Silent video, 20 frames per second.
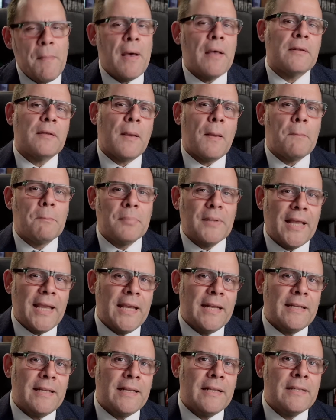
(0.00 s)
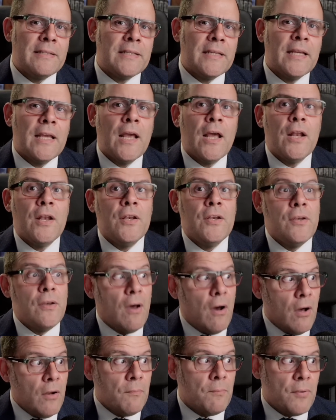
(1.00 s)
about playing in the
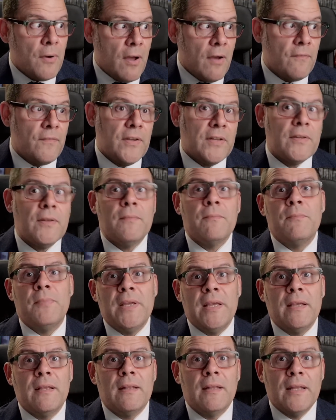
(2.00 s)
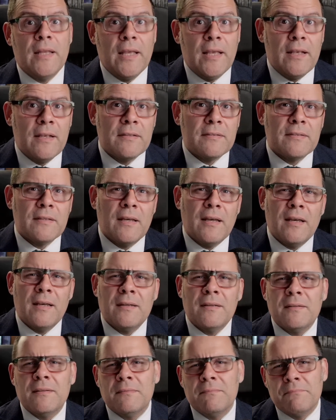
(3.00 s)
nonprofit big leagues,
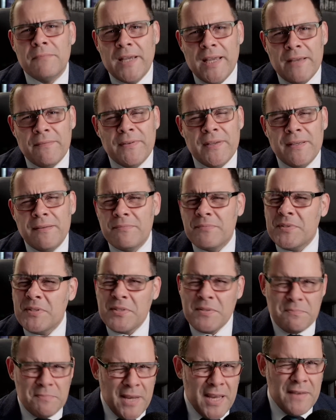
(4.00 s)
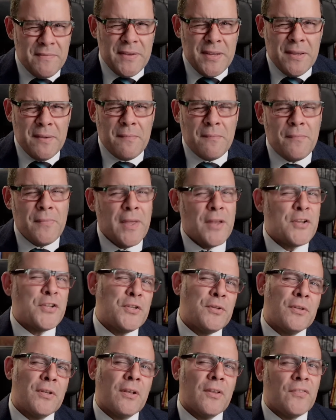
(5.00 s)
maybe, just maybe, they
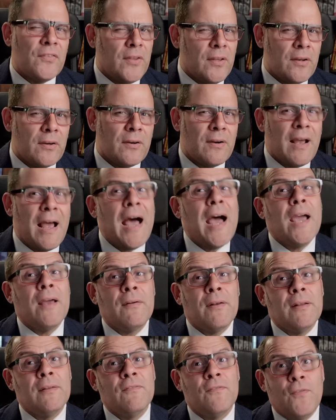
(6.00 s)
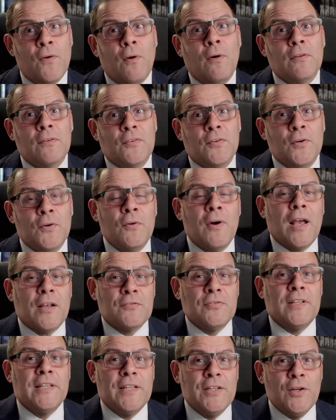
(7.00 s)
should consider hiring folks who
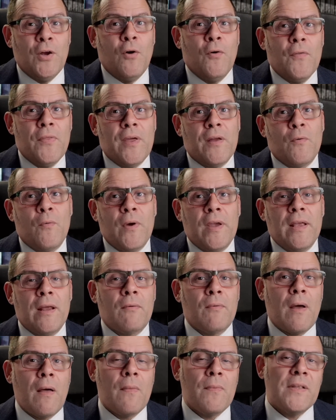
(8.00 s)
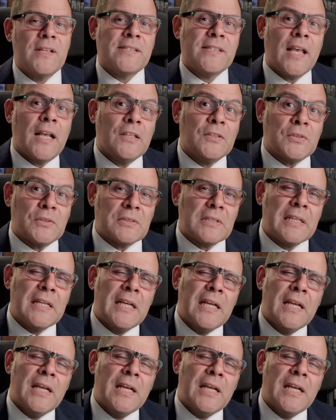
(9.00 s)
actually know their way around this sector.